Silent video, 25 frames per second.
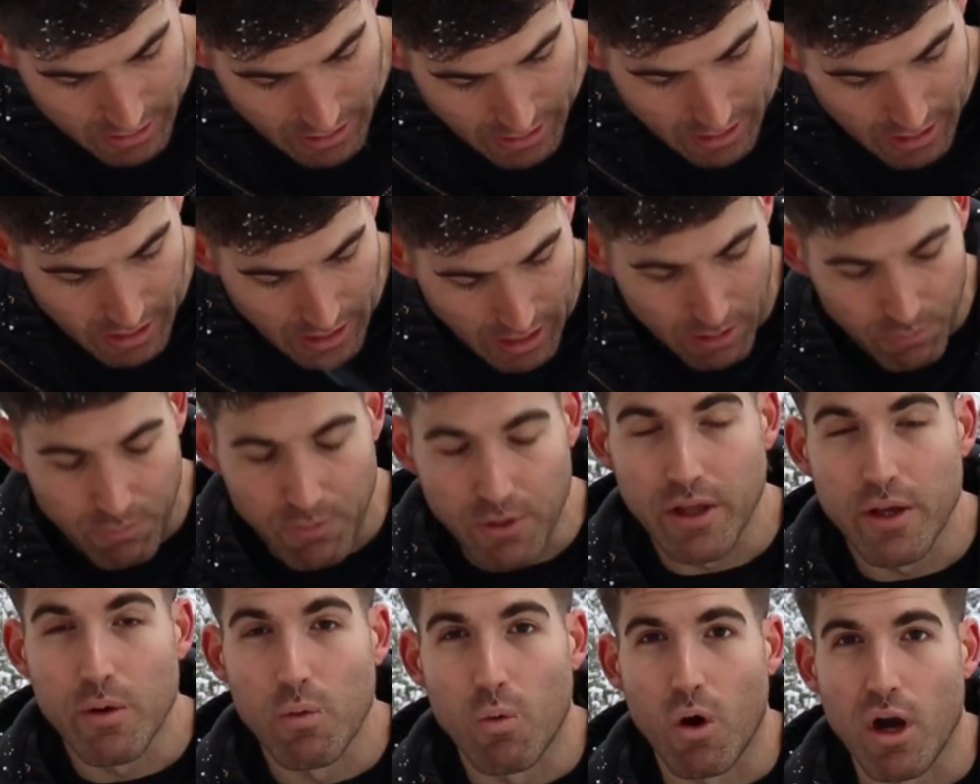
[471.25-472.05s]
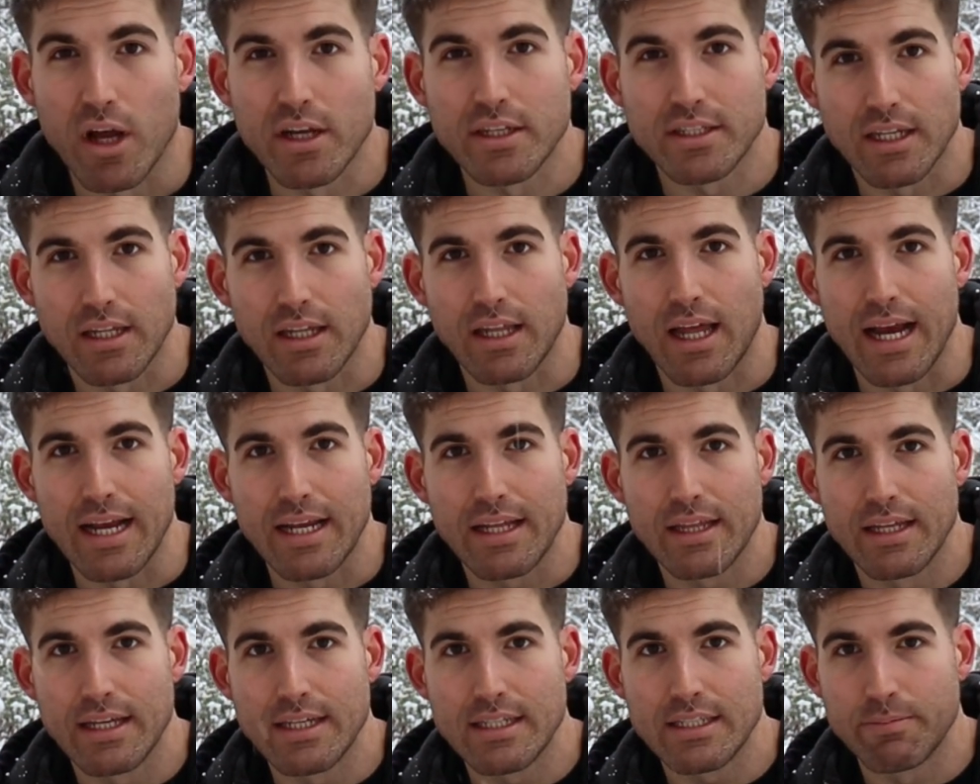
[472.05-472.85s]
I really want to
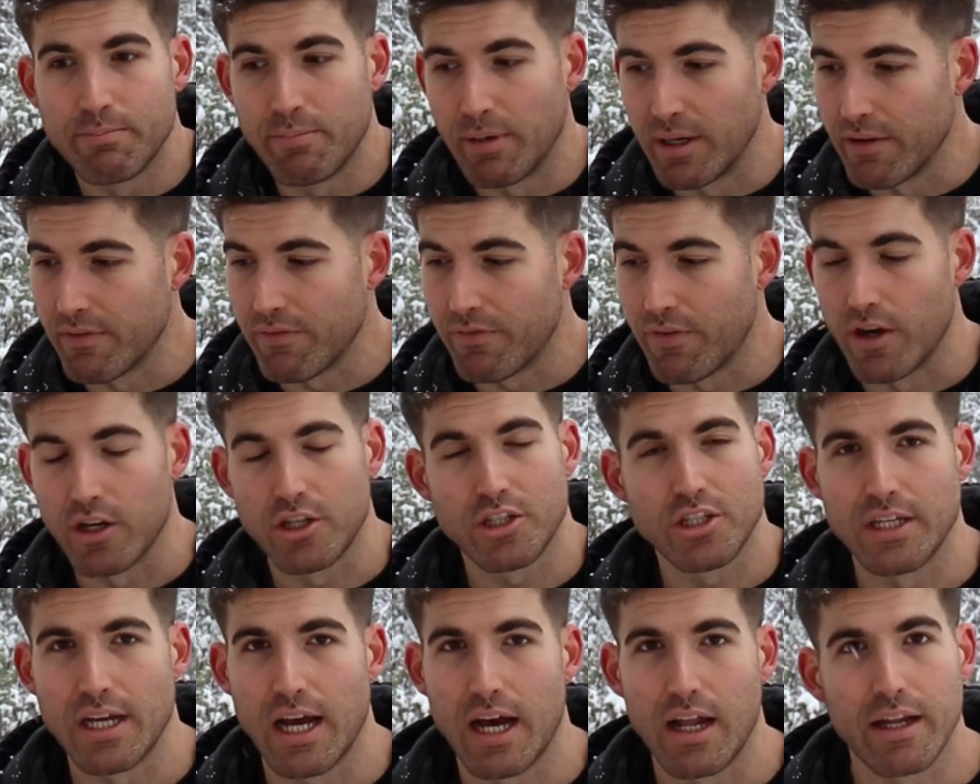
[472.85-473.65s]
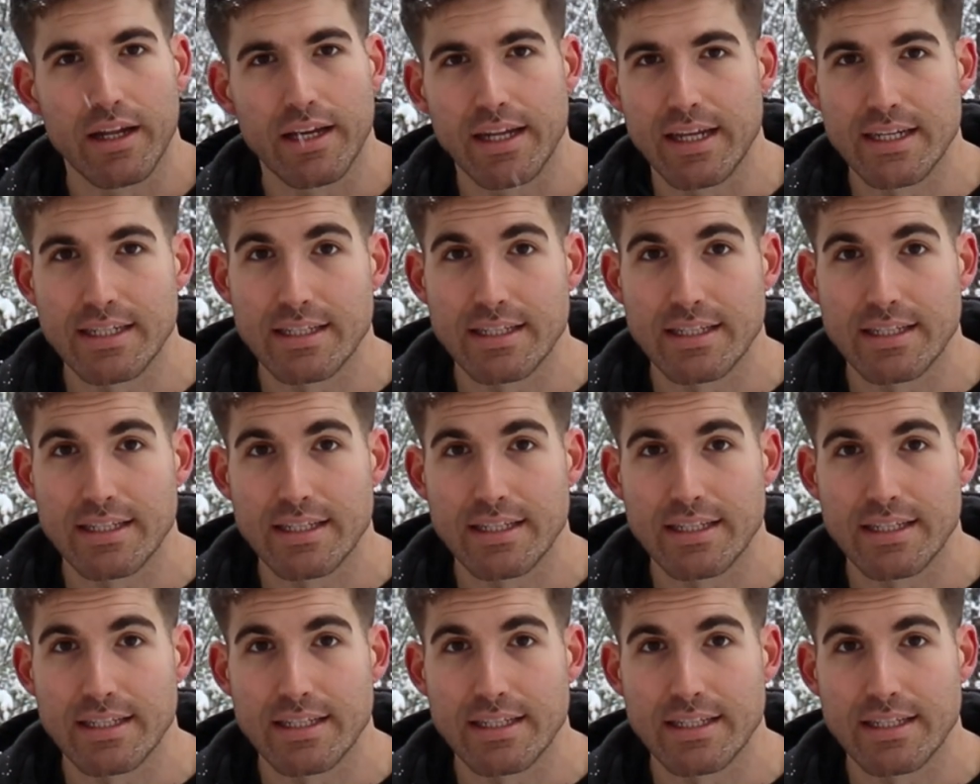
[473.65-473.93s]
like this, but functionality